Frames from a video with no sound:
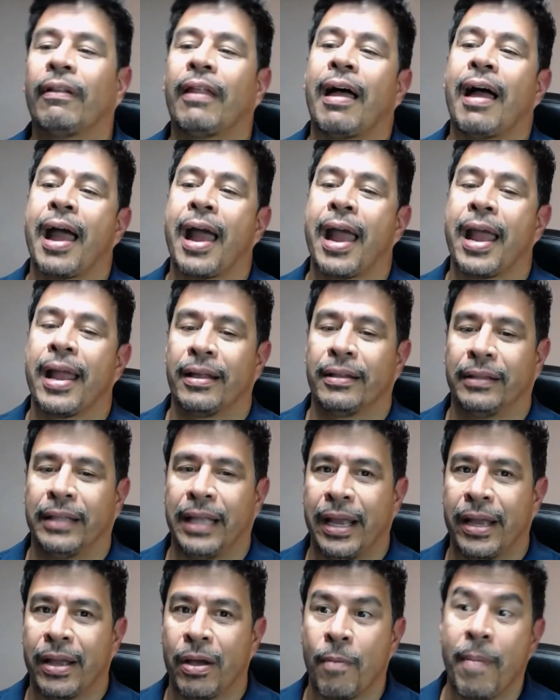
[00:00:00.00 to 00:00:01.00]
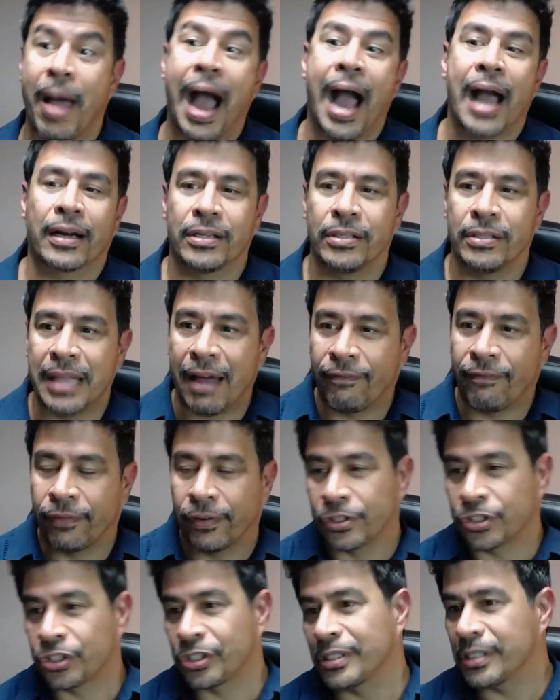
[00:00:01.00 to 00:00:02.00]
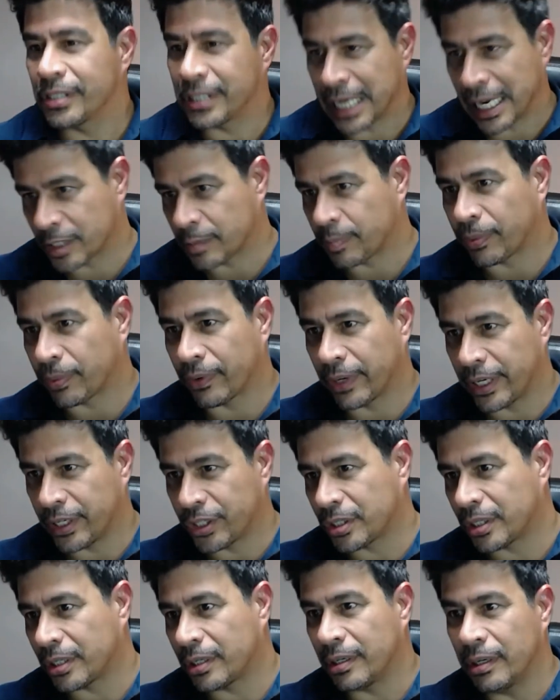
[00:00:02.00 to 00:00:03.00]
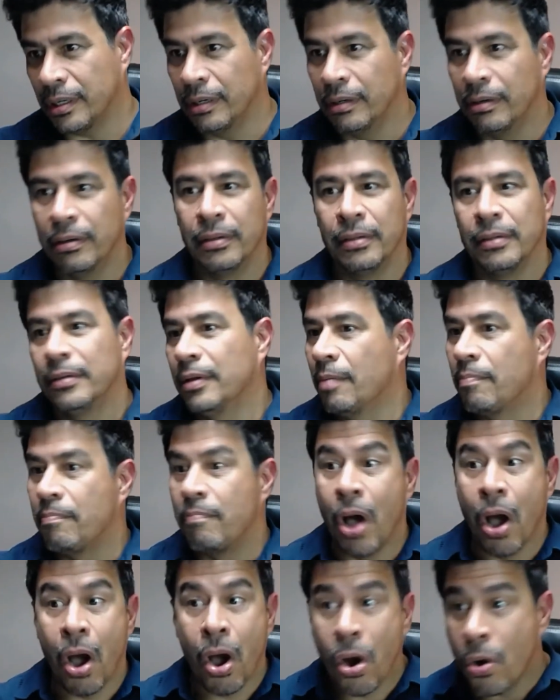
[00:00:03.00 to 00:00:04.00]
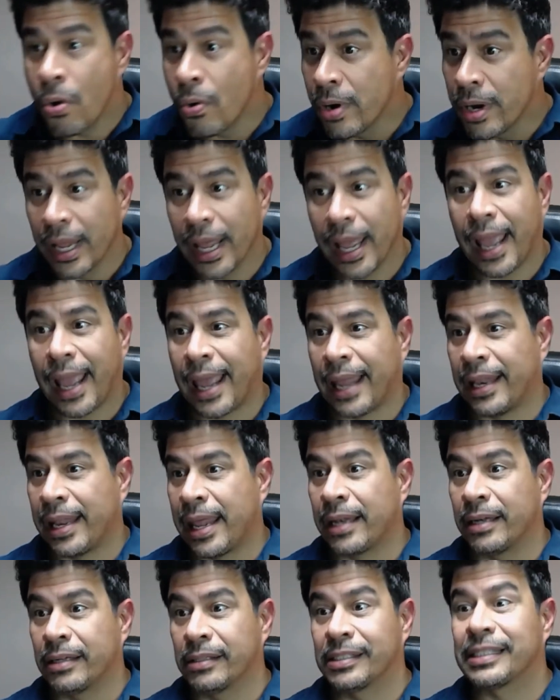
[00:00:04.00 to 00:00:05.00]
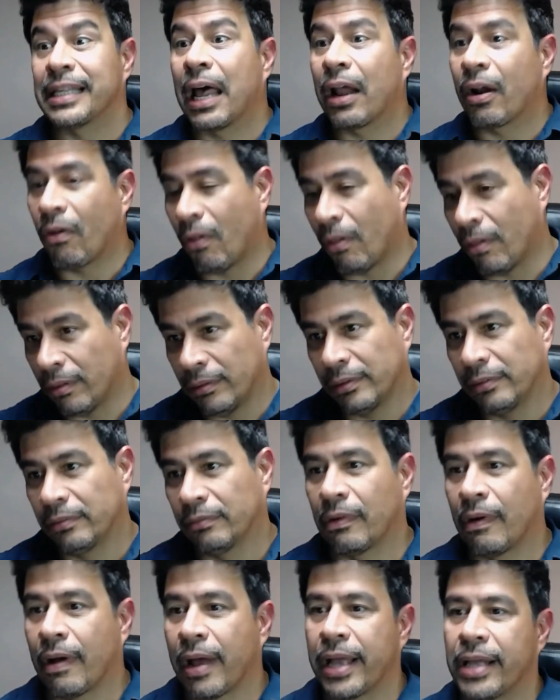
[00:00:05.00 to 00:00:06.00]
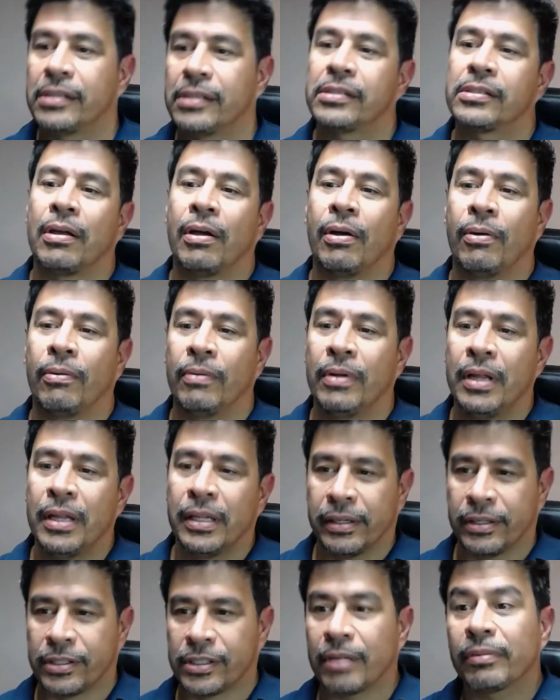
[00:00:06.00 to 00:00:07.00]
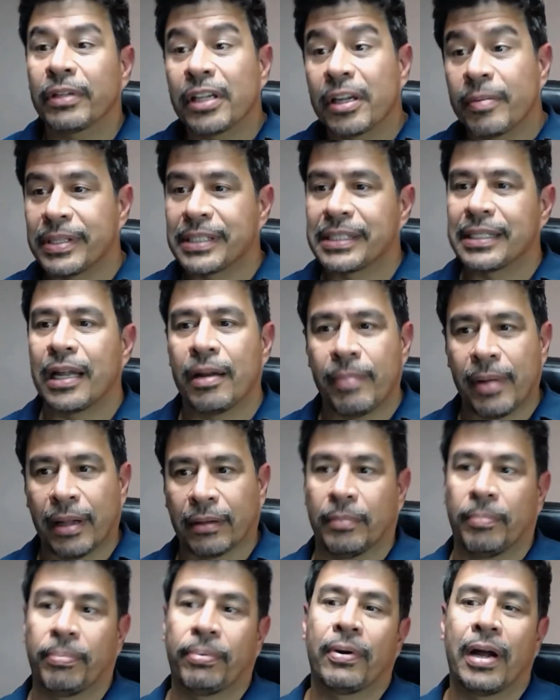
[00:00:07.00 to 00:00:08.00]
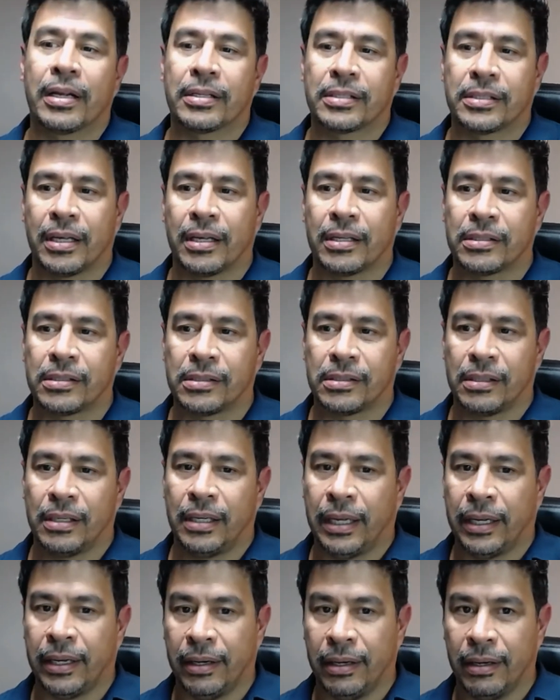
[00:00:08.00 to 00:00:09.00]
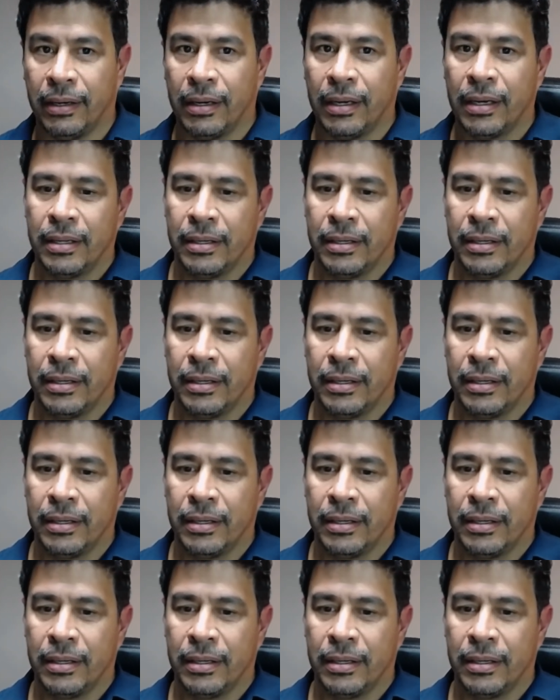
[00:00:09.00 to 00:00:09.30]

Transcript: like they go back to that first desperation mode and then settle, right? So there's something to be said about the process in